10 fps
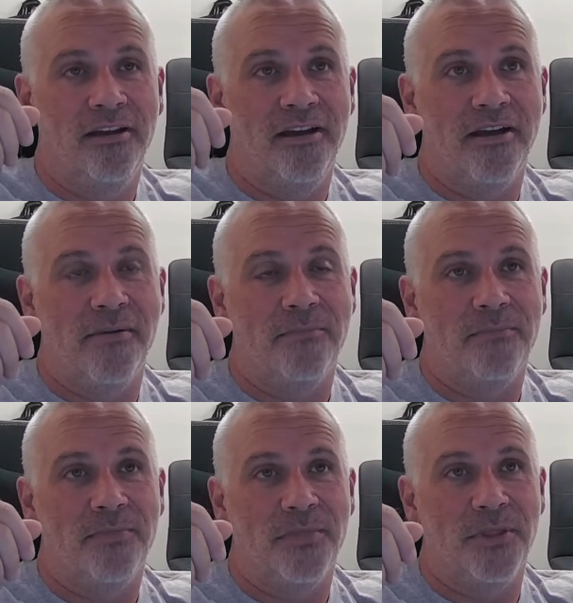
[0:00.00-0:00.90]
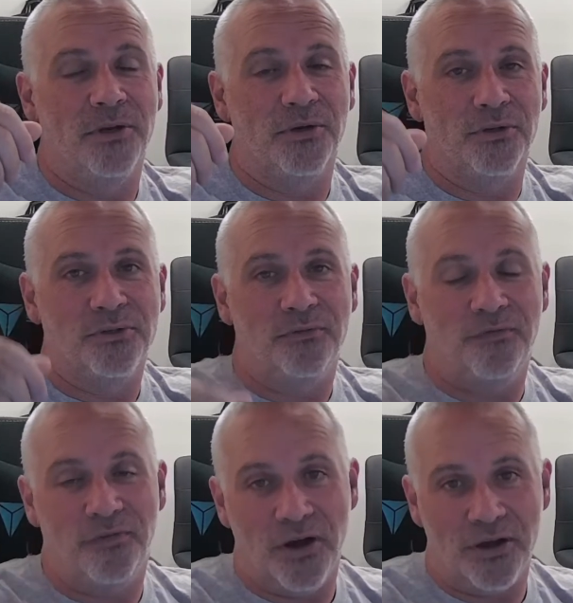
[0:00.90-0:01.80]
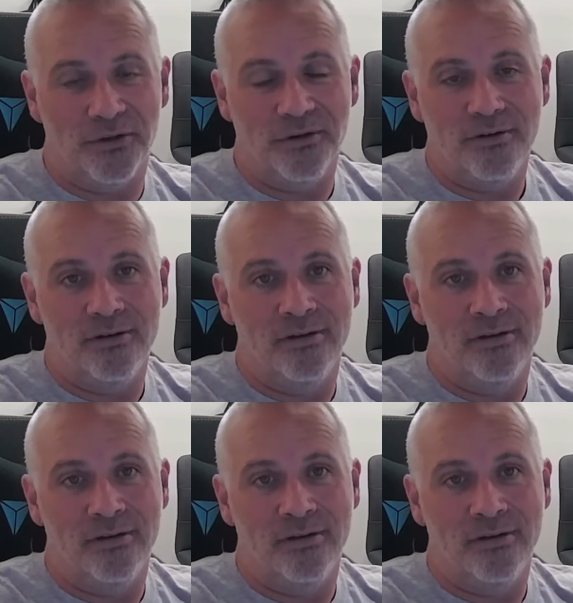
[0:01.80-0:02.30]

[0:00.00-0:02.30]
um, the girl's father